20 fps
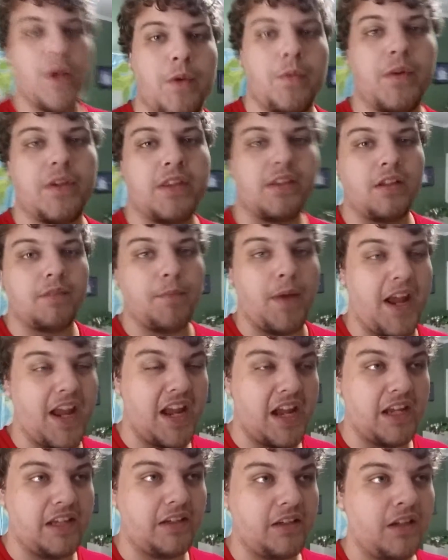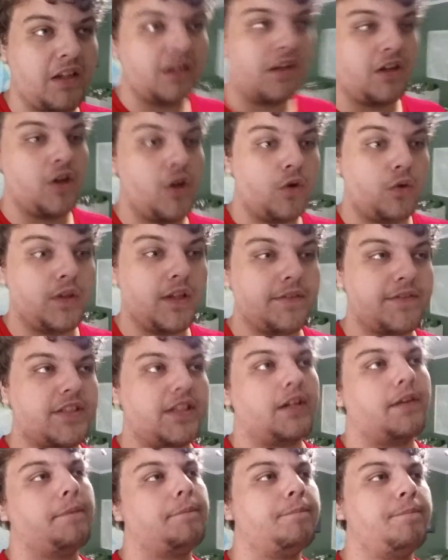week with my aunt, who lives
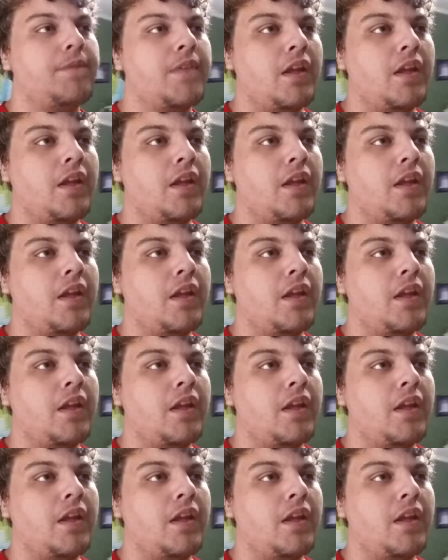there.